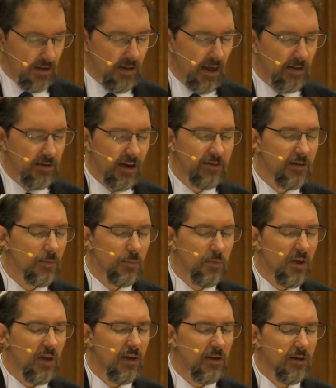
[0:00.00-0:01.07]
that does not
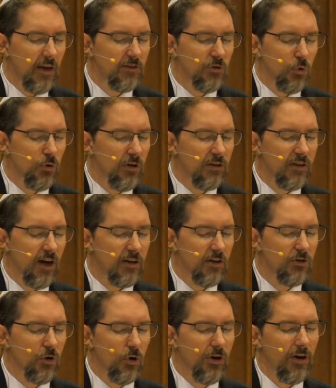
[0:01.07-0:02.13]
mean, as Unatana
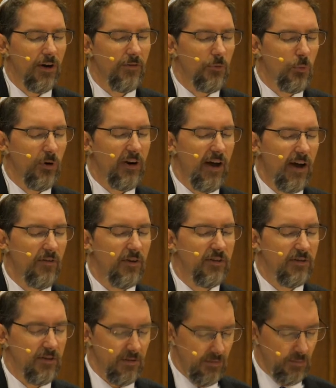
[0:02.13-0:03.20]
Tochef would have
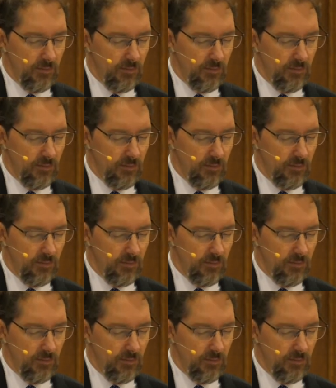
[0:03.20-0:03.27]
us